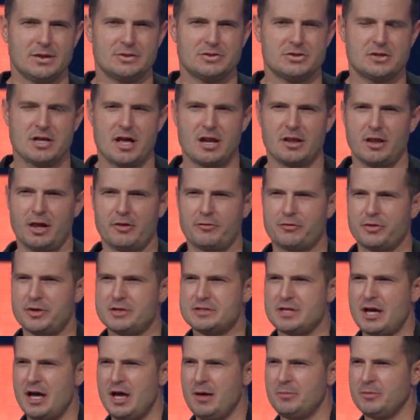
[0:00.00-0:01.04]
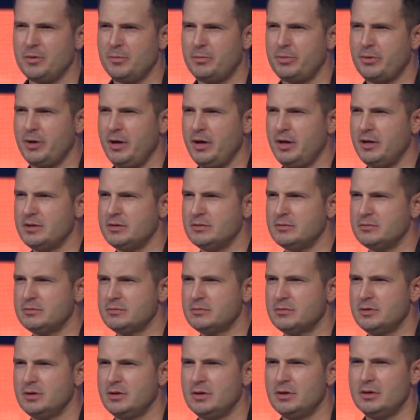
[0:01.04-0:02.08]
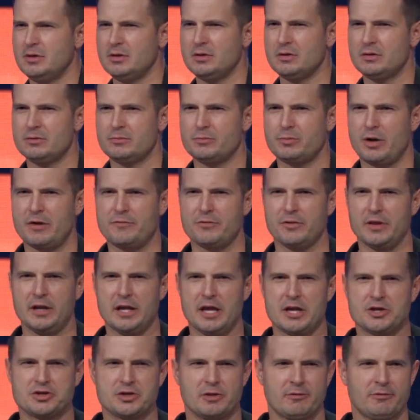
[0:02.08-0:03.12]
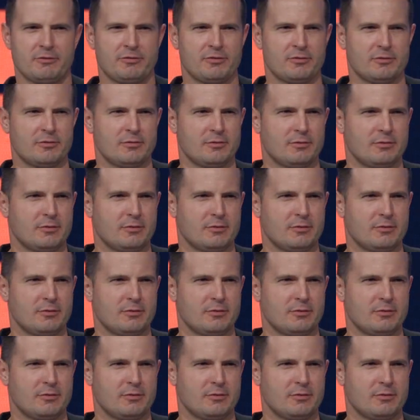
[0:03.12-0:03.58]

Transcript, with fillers: Just had a lot of free time to pray and pray for the nations.